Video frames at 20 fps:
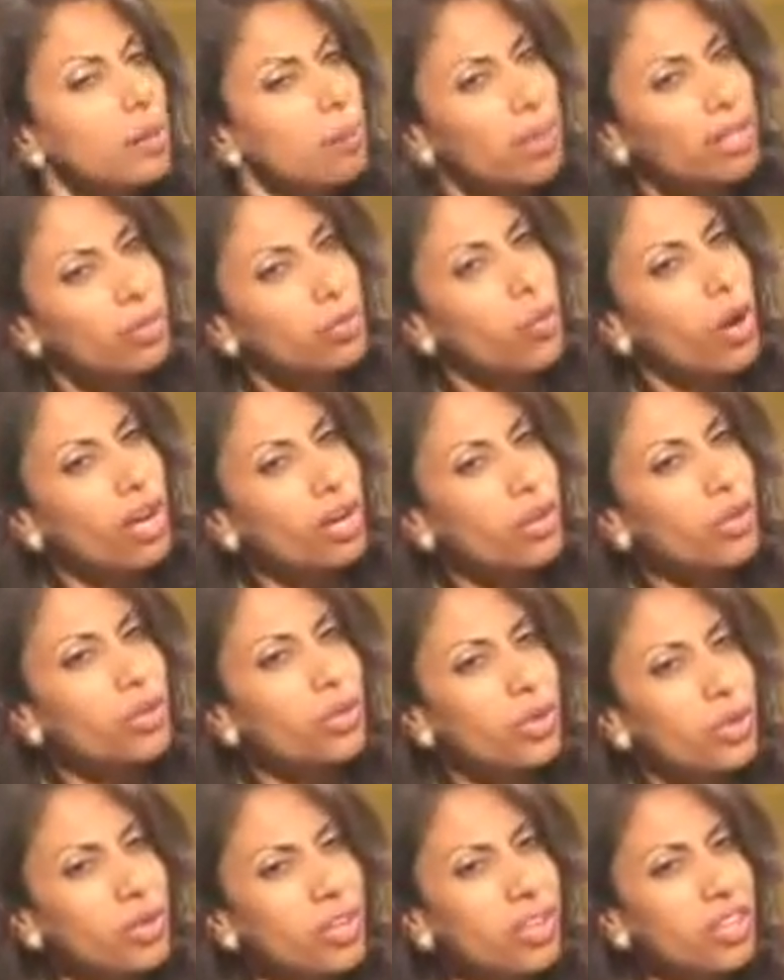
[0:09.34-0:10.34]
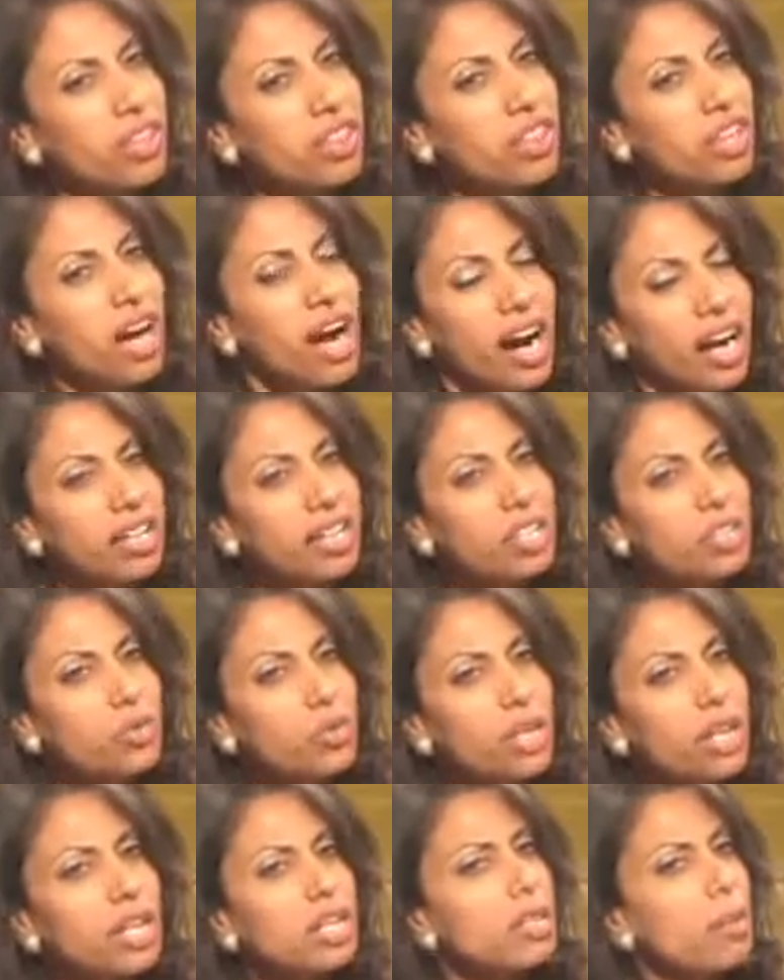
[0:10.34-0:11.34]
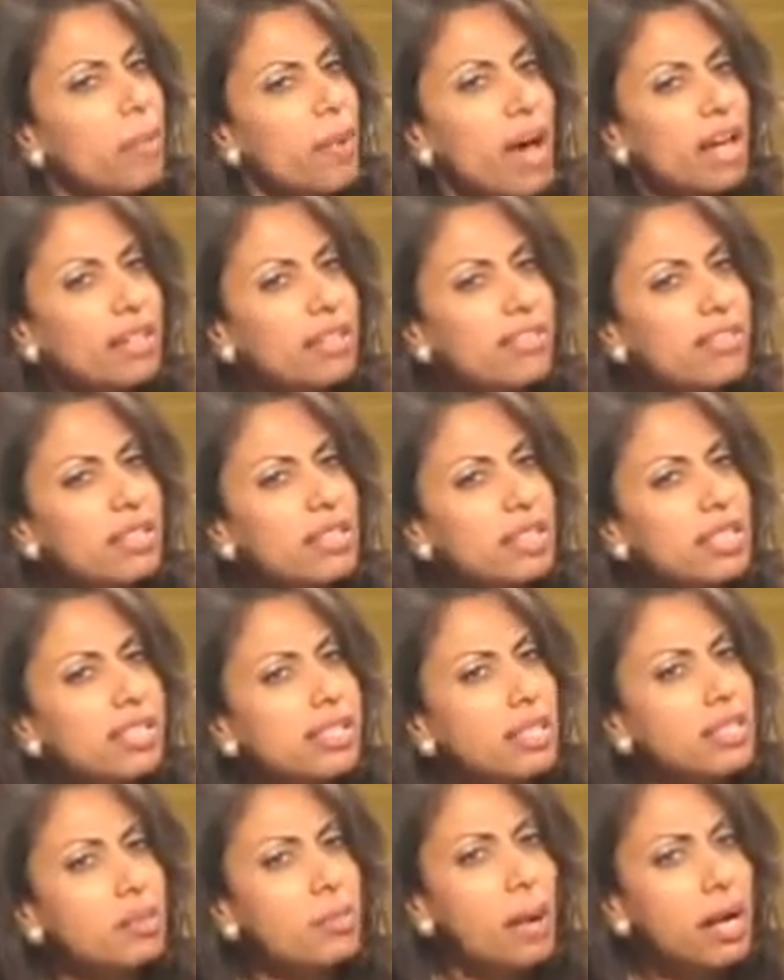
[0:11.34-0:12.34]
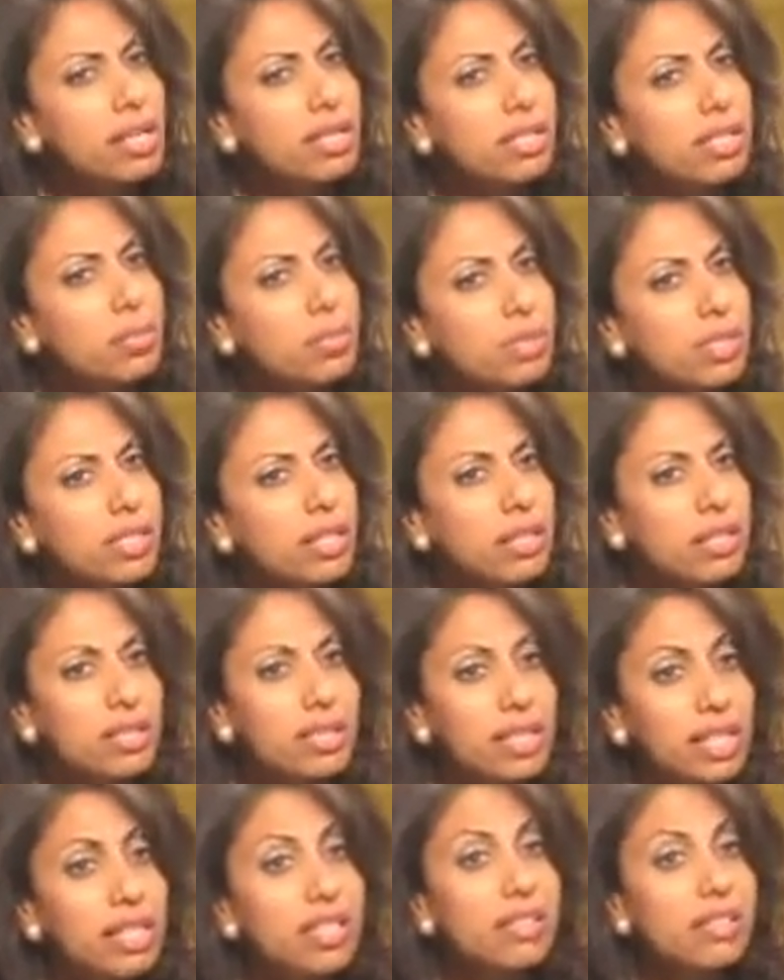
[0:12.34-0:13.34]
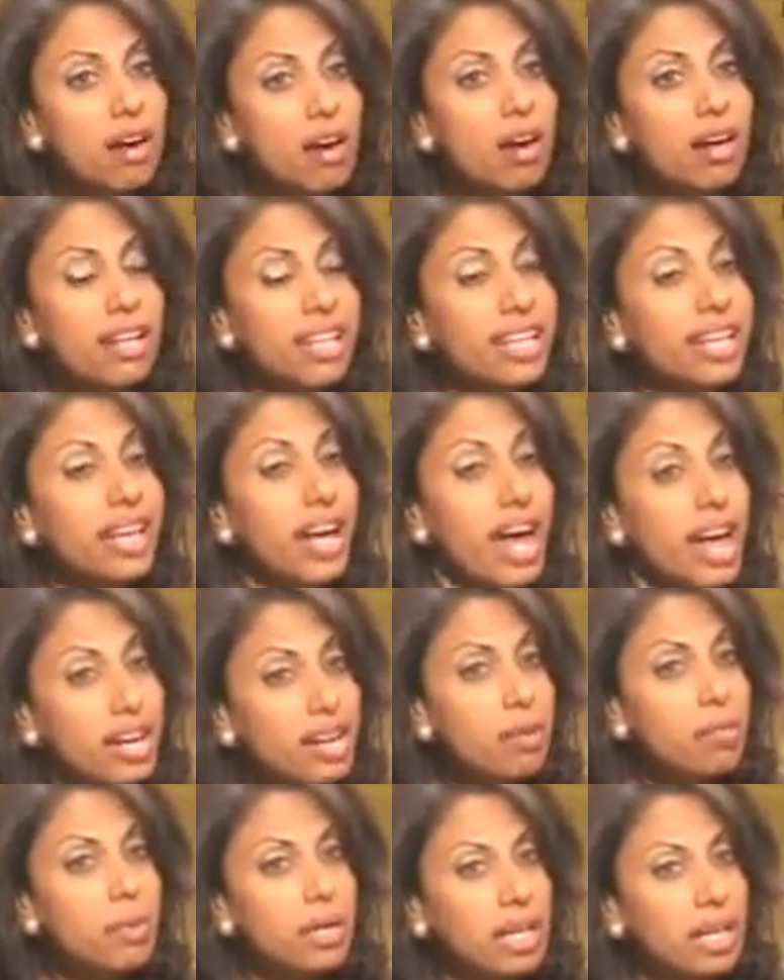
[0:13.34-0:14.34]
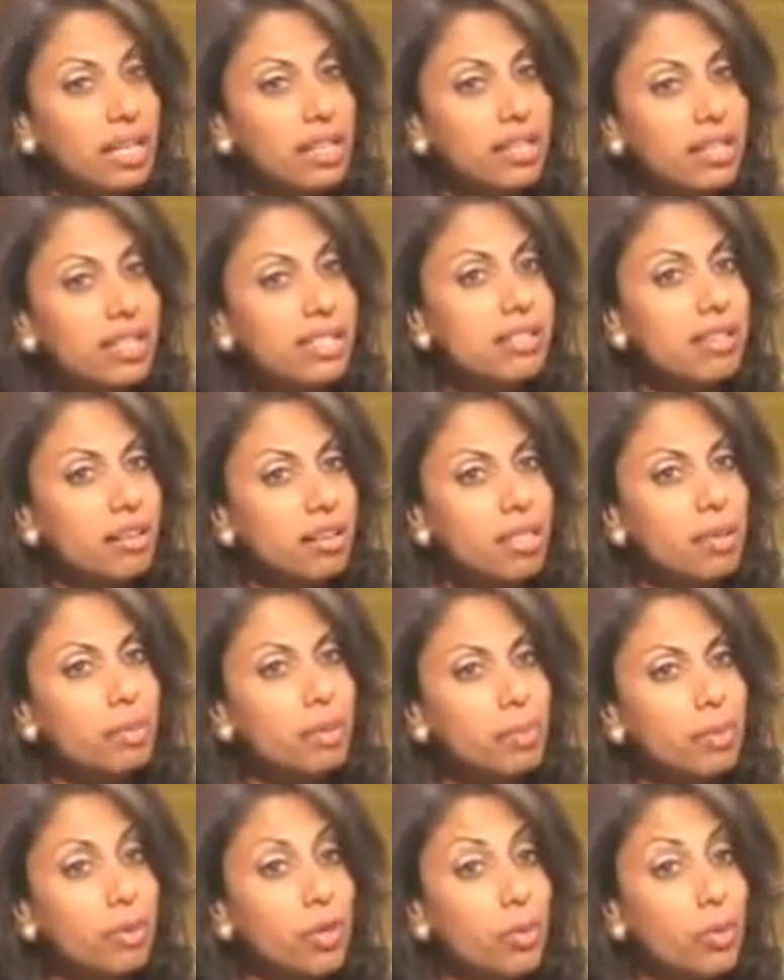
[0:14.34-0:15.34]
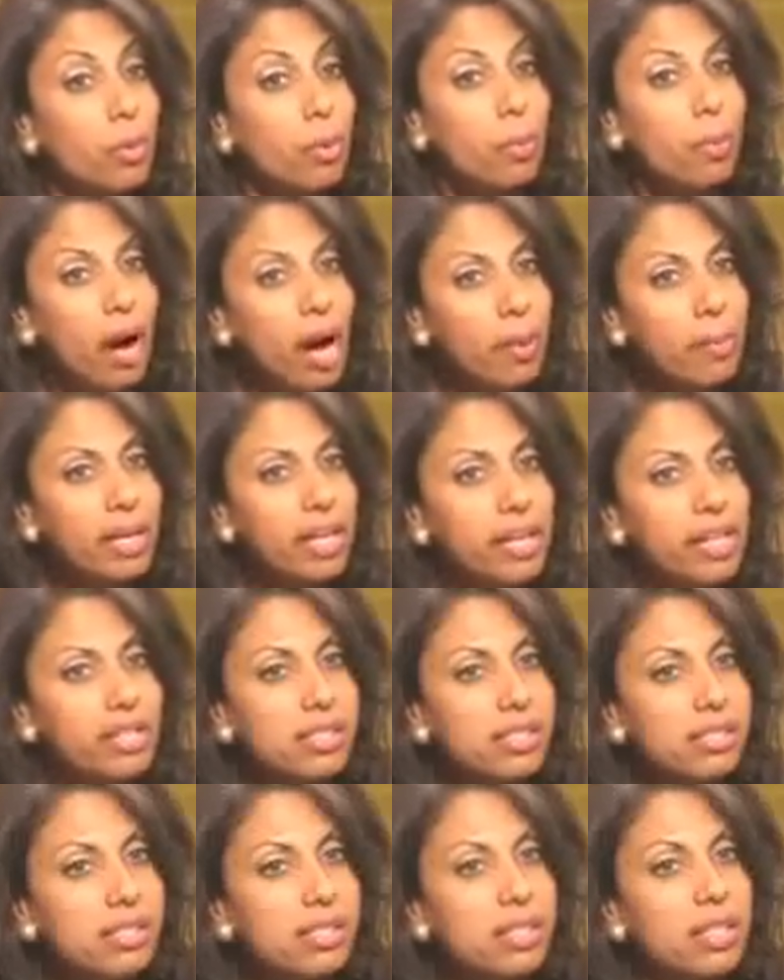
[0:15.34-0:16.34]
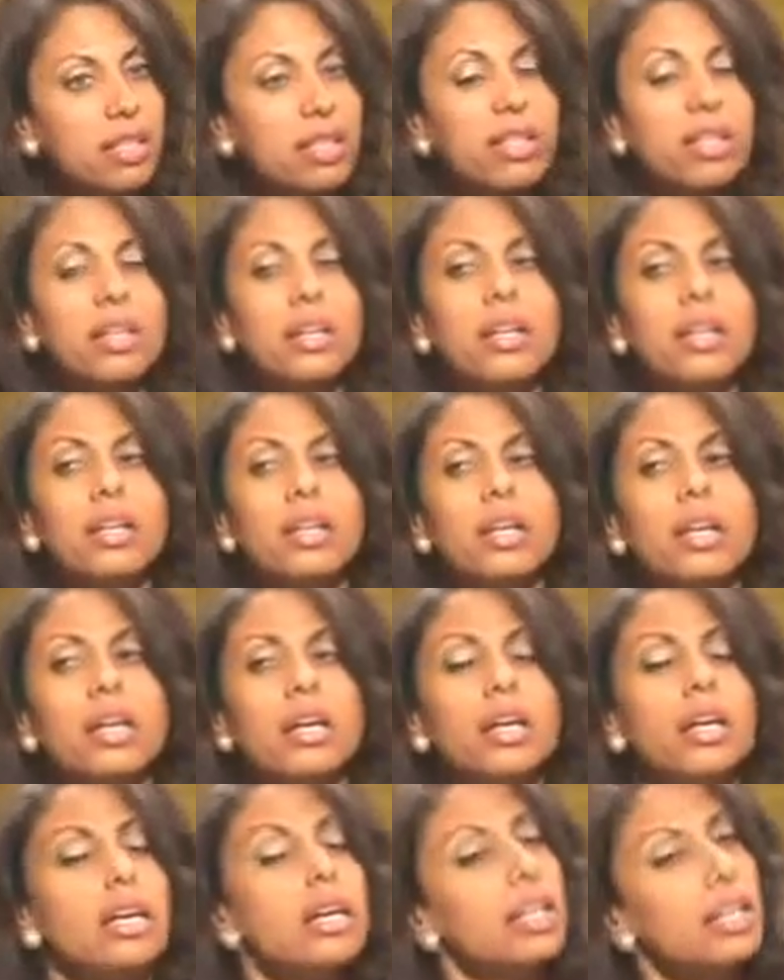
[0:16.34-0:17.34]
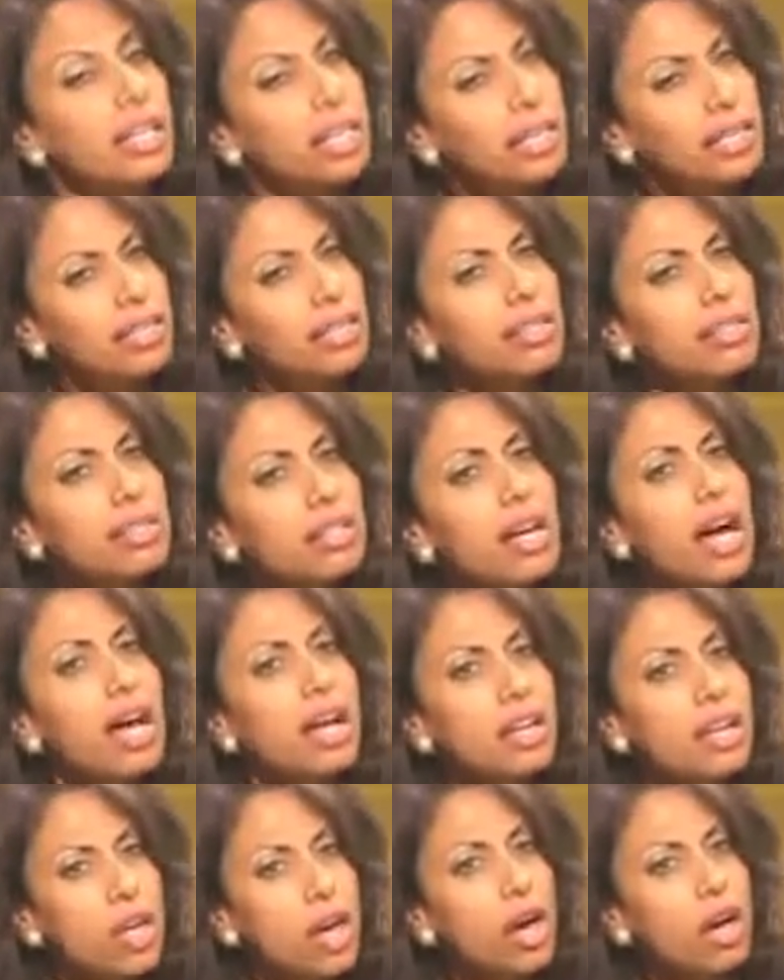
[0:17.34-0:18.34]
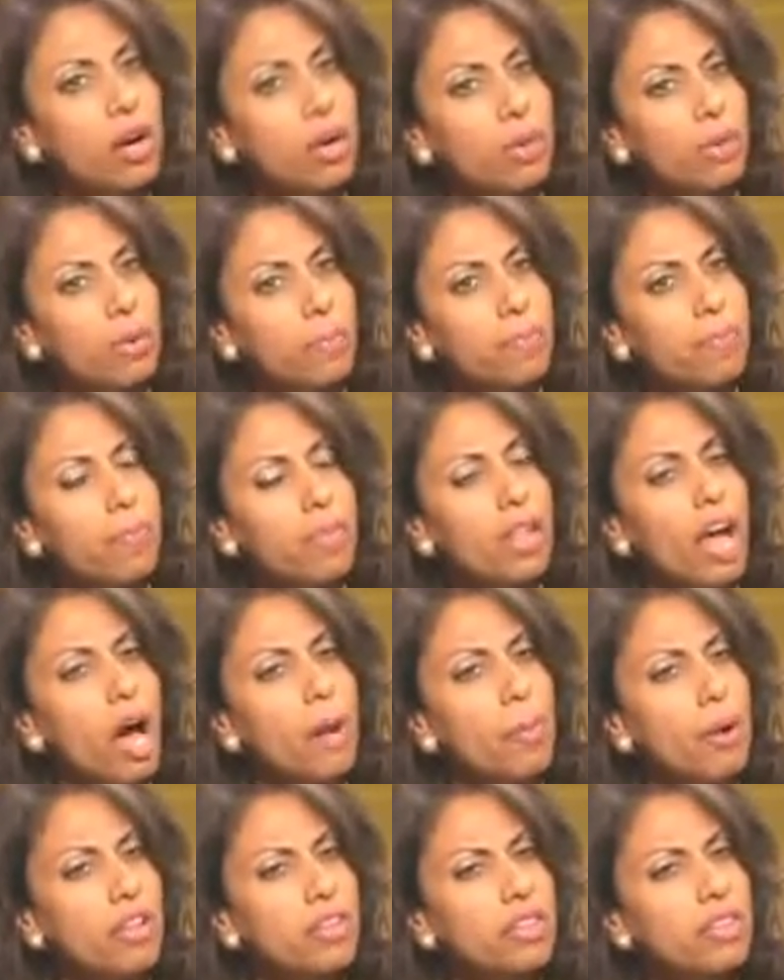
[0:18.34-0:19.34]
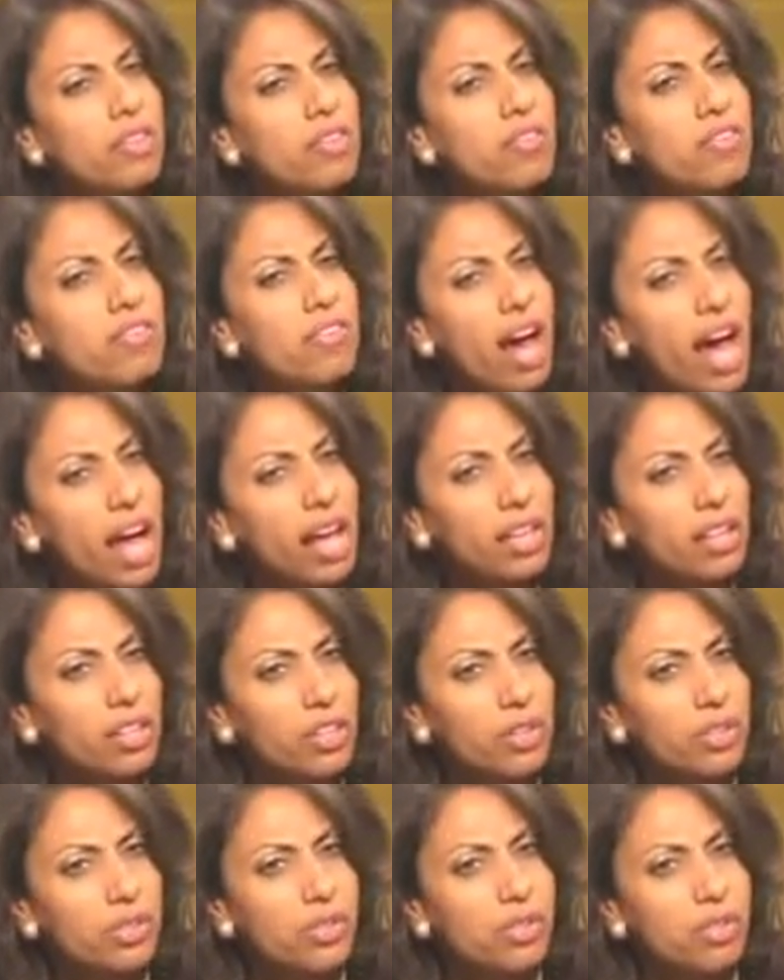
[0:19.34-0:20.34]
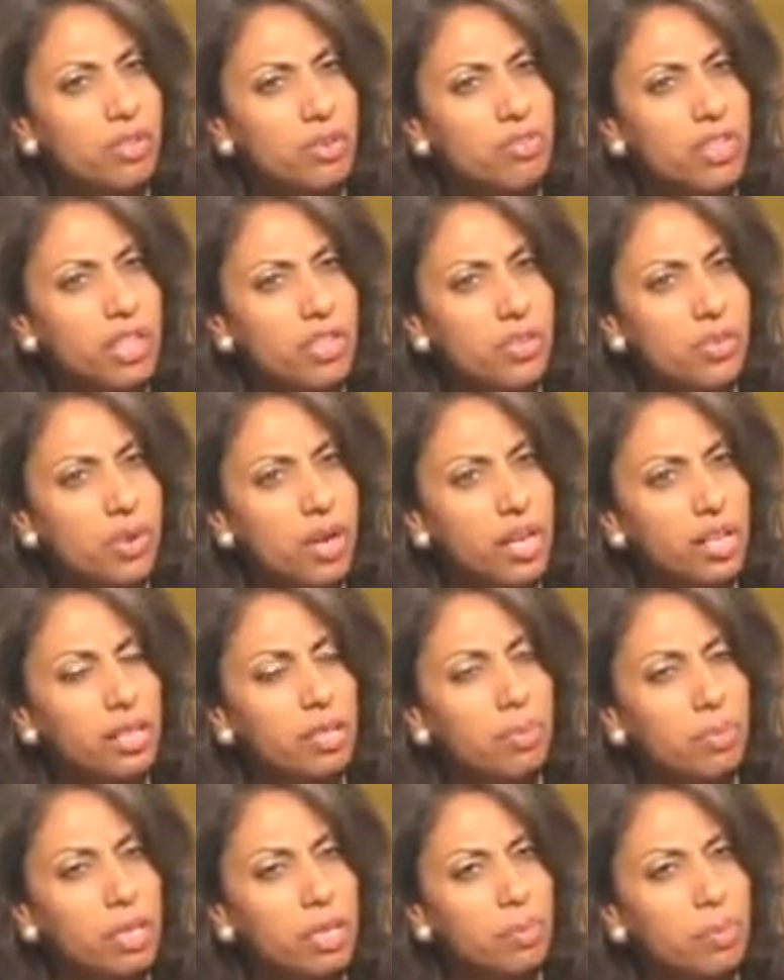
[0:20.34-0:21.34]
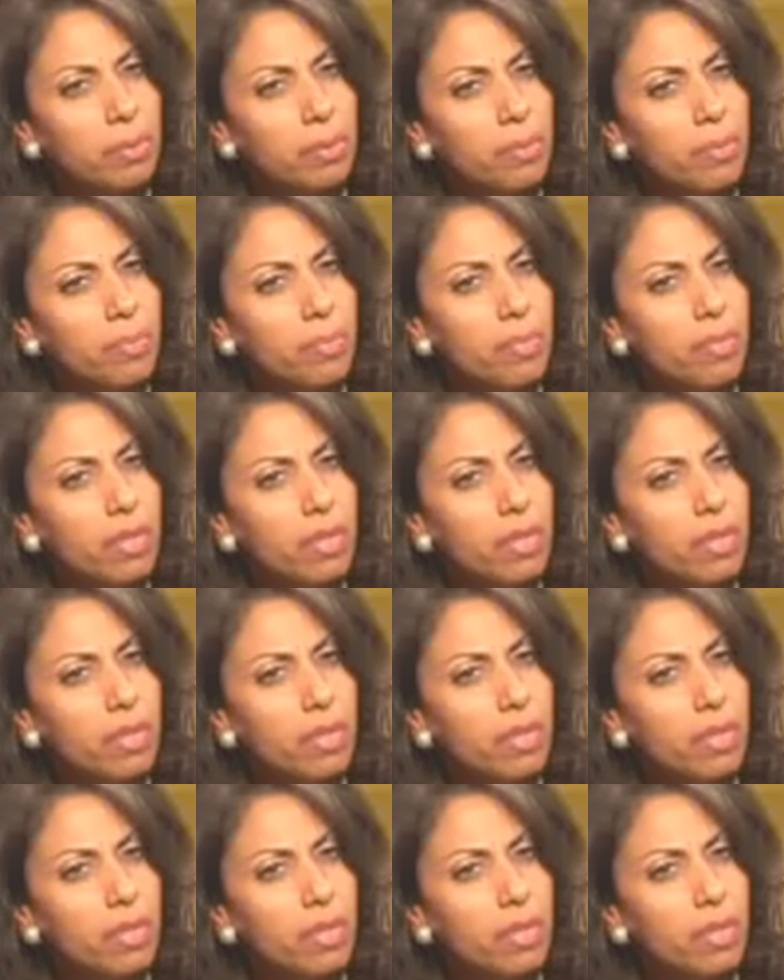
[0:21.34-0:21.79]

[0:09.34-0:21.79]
But why on earth are they treating the Palestinians and the Muslims? These are the enemy. These are the people who were bombing us. Little did I know about the values of the Israeli people.